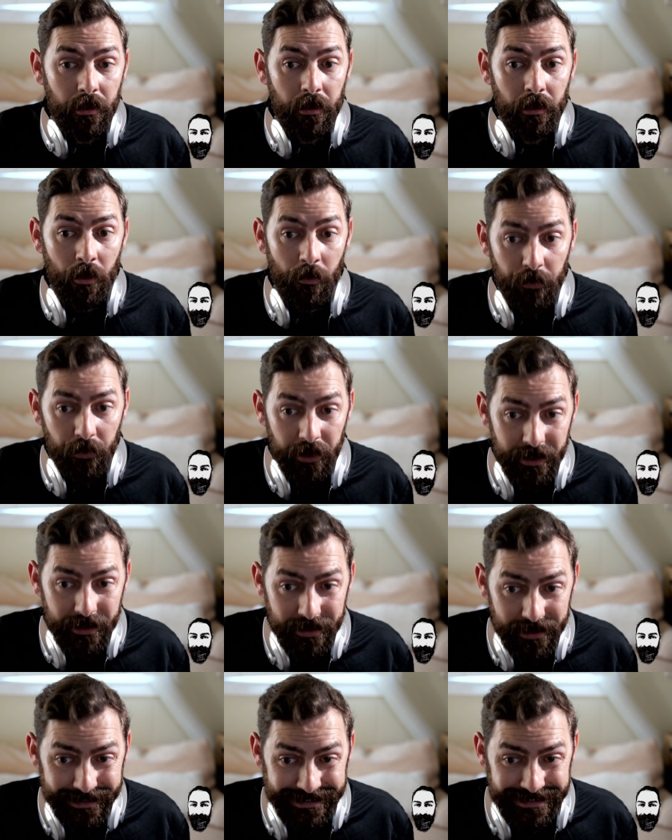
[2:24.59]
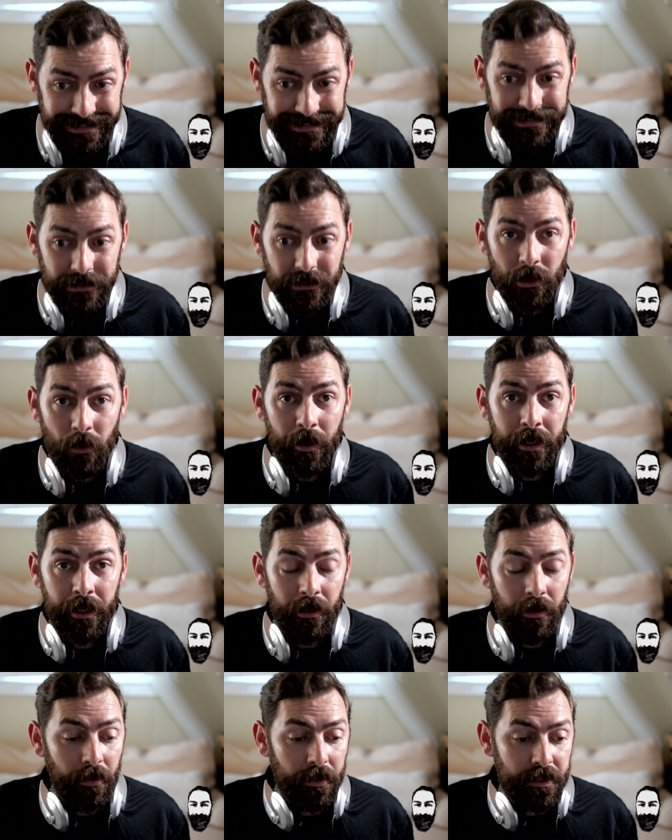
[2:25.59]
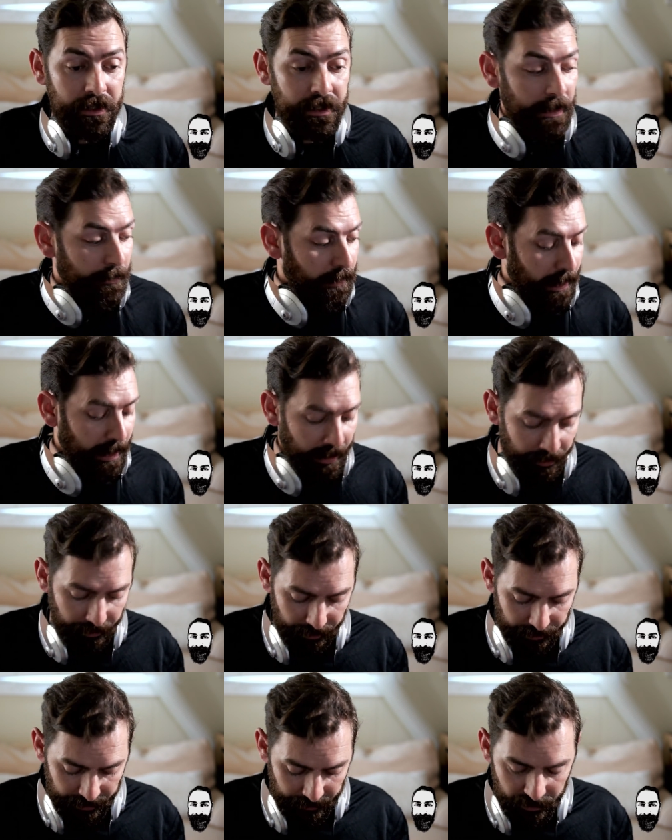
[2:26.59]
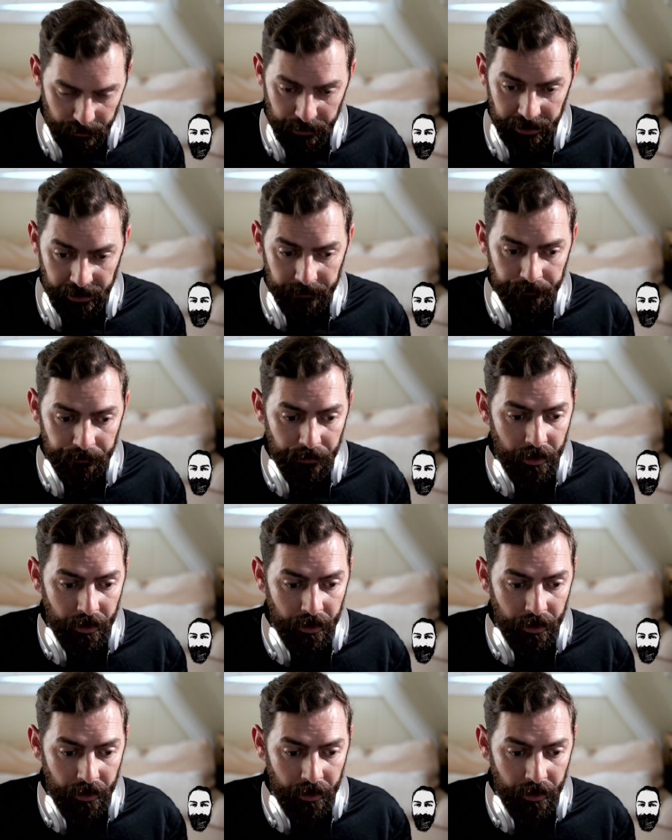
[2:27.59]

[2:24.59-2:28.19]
Hopefully it's going on the same length or same speed.